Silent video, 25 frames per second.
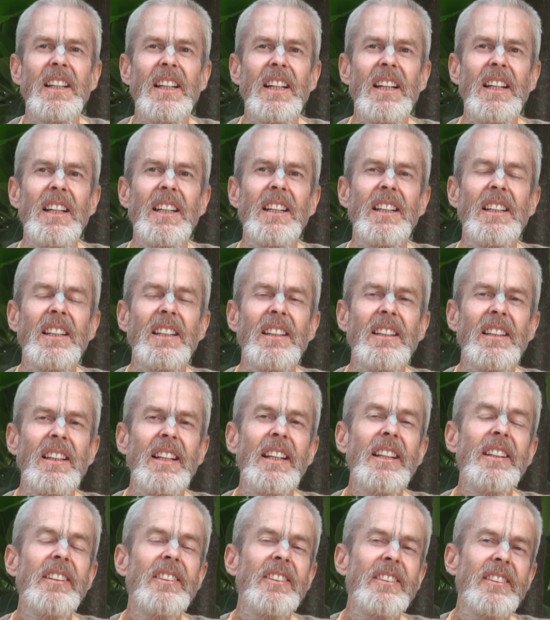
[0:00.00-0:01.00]
And
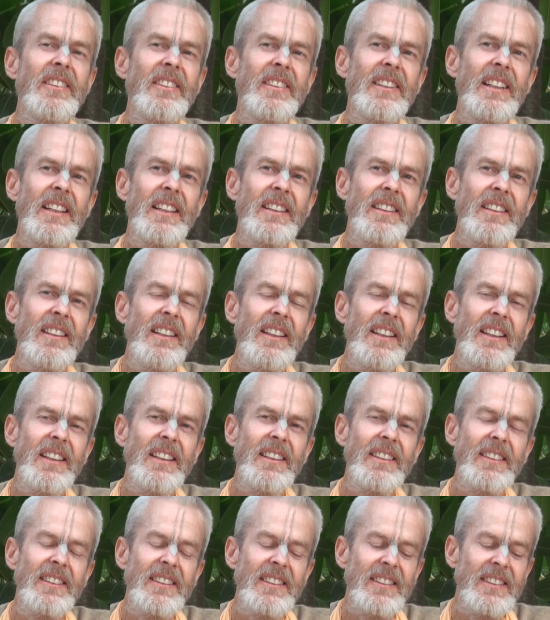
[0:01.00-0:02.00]
later that
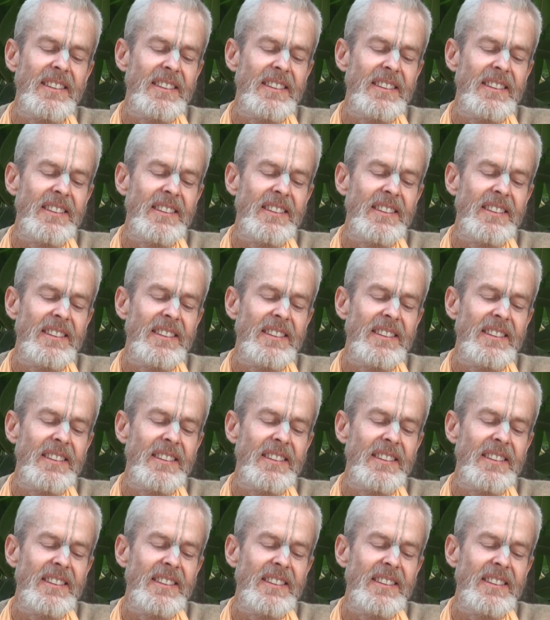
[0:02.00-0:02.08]
night,